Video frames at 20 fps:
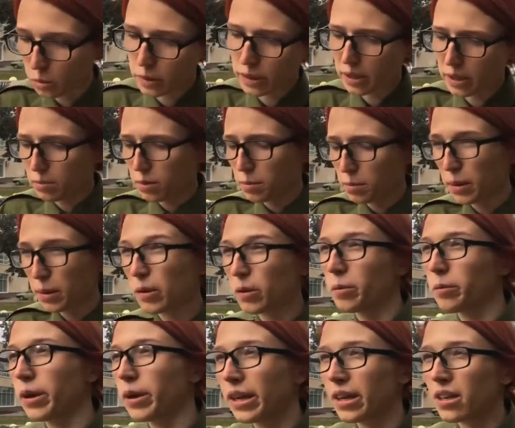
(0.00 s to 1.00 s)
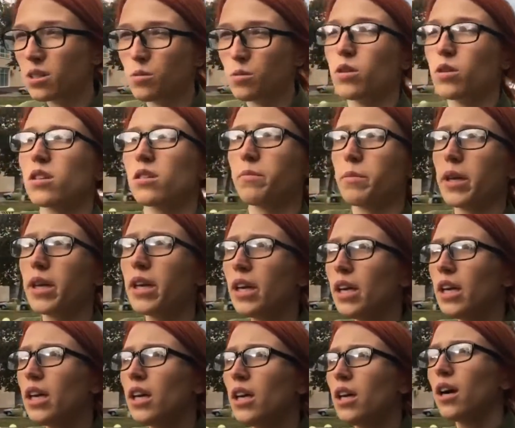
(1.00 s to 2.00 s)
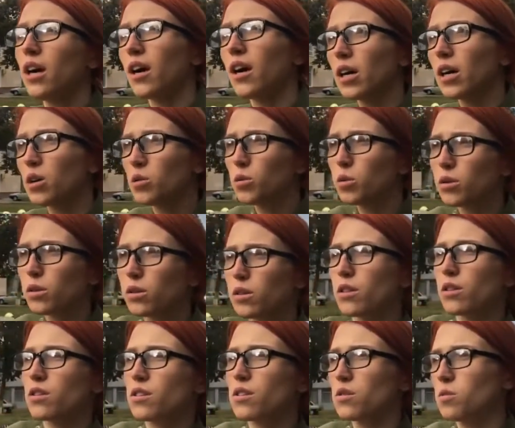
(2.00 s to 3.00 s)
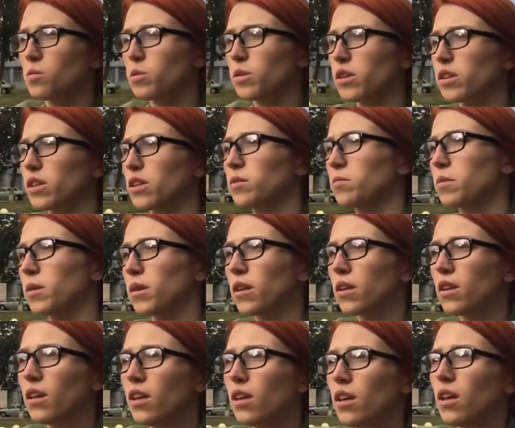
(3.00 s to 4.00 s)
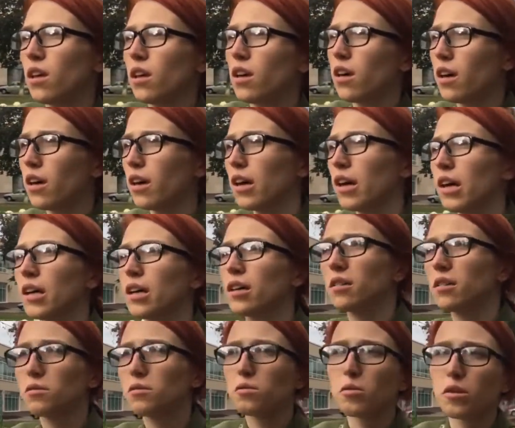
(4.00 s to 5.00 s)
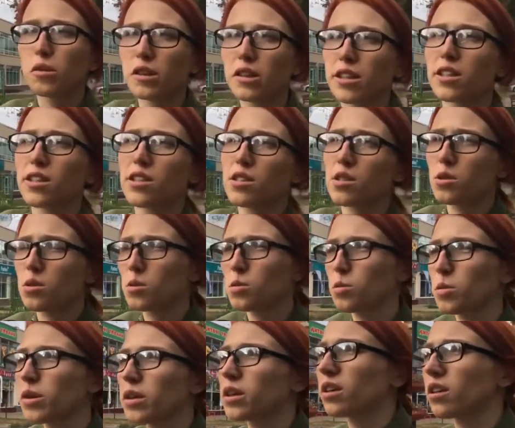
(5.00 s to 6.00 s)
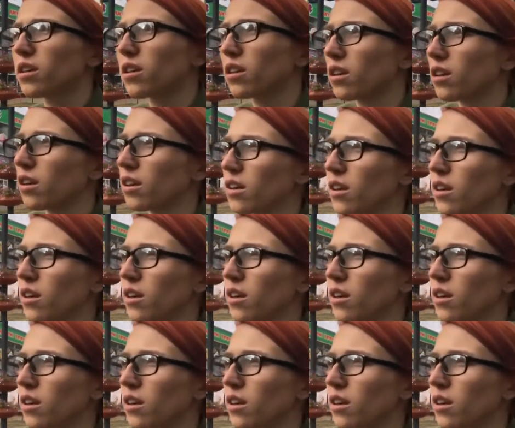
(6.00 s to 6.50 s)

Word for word: We can be paramedics, we can be uh, cookers, we can be uh, lawyers, we can uh,